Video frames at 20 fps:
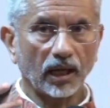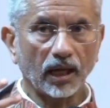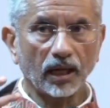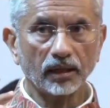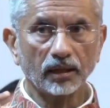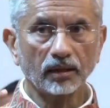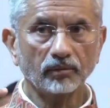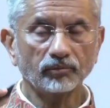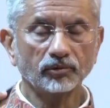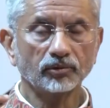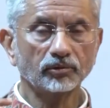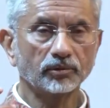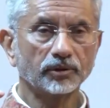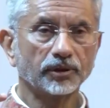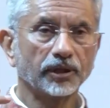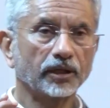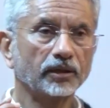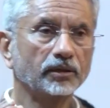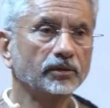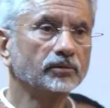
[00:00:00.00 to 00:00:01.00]
I have to
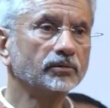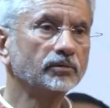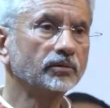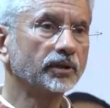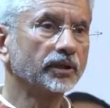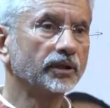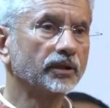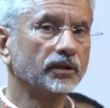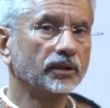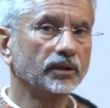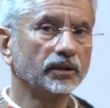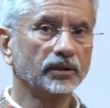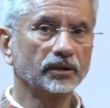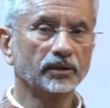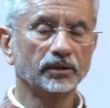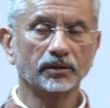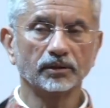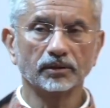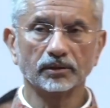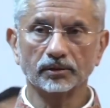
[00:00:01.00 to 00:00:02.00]
tell you
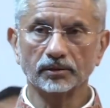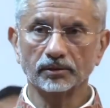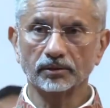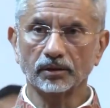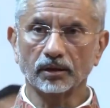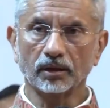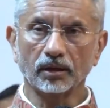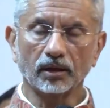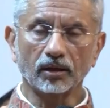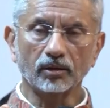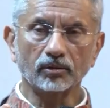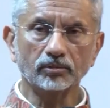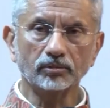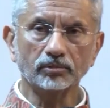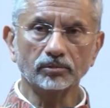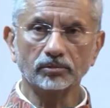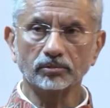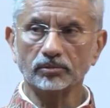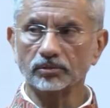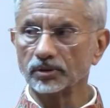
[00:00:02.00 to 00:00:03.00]
really
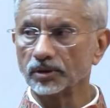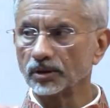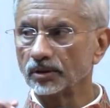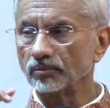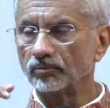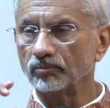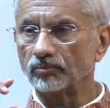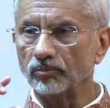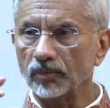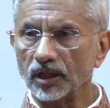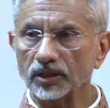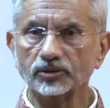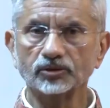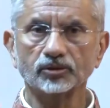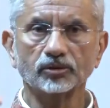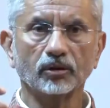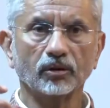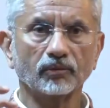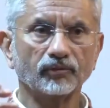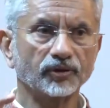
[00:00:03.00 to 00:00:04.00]
how
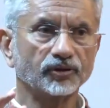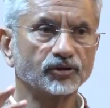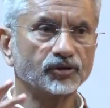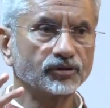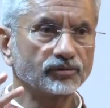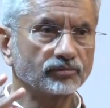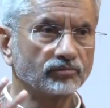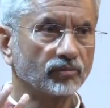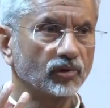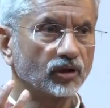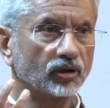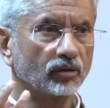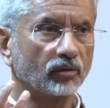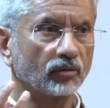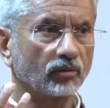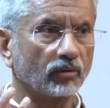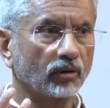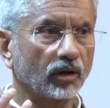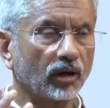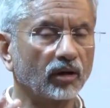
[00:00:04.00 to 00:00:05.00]
much of
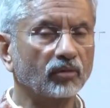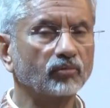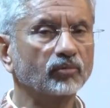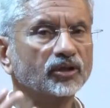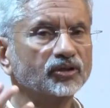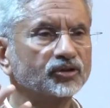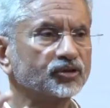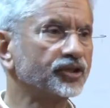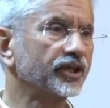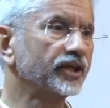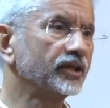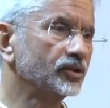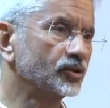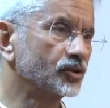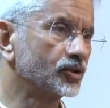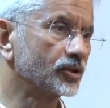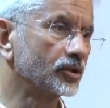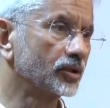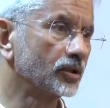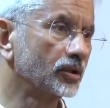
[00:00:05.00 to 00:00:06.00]
how much
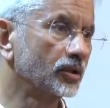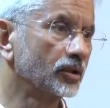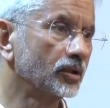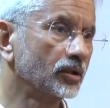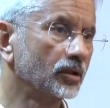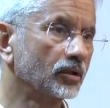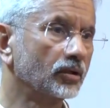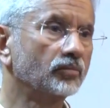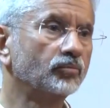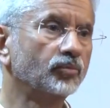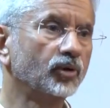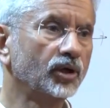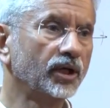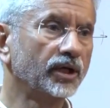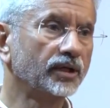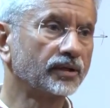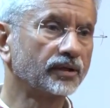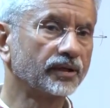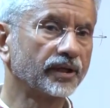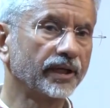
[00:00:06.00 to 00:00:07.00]
change a
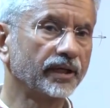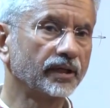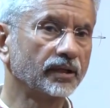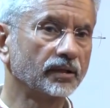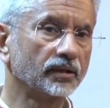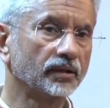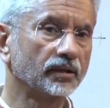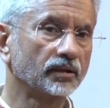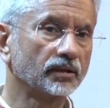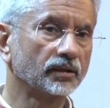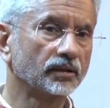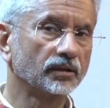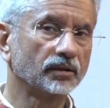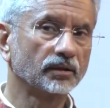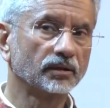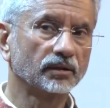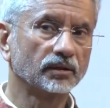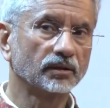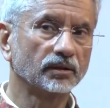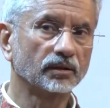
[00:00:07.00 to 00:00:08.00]
bullet train
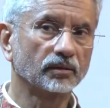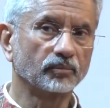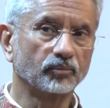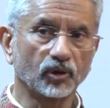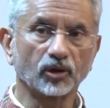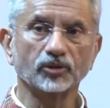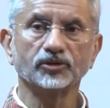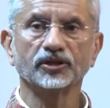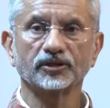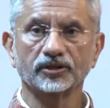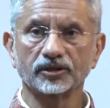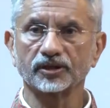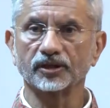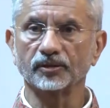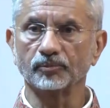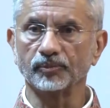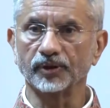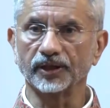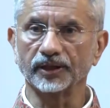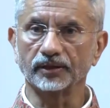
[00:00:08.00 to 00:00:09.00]
project
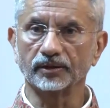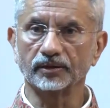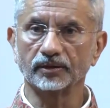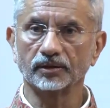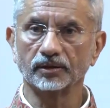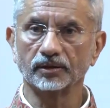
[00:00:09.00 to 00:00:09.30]
can bring.